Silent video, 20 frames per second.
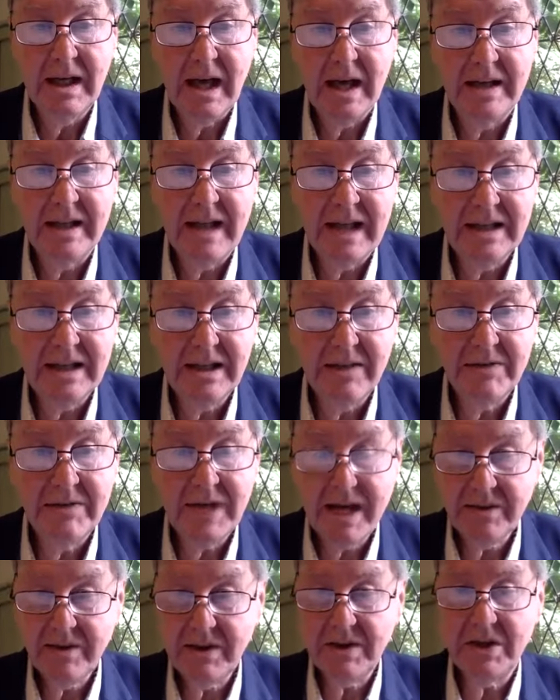And that gives
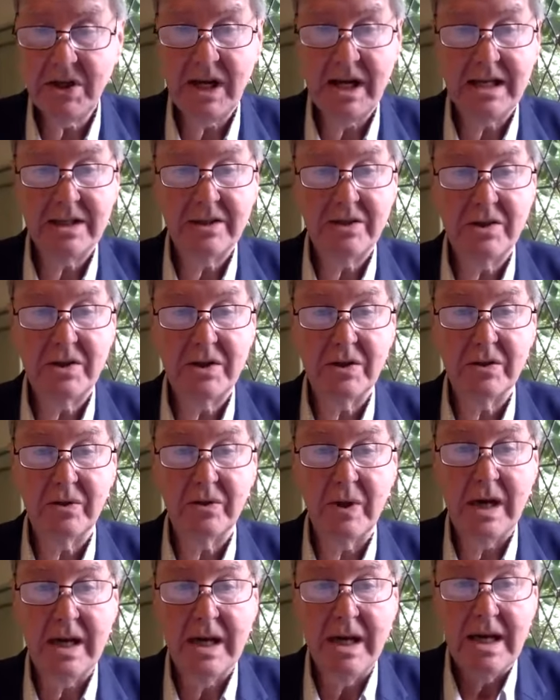us a chance
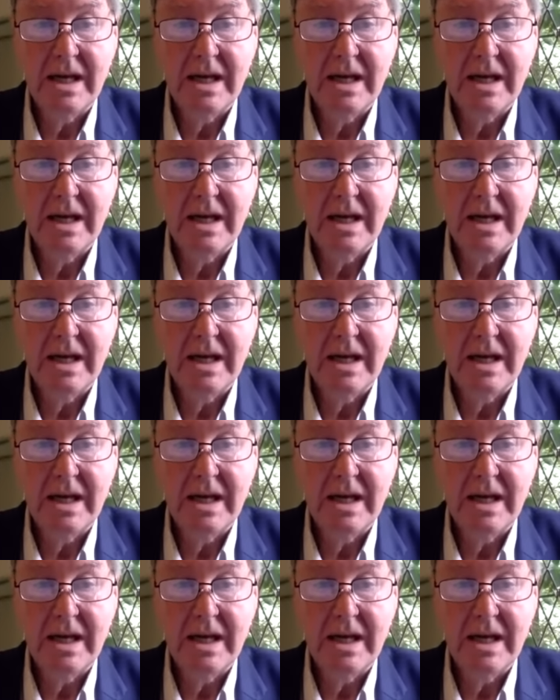to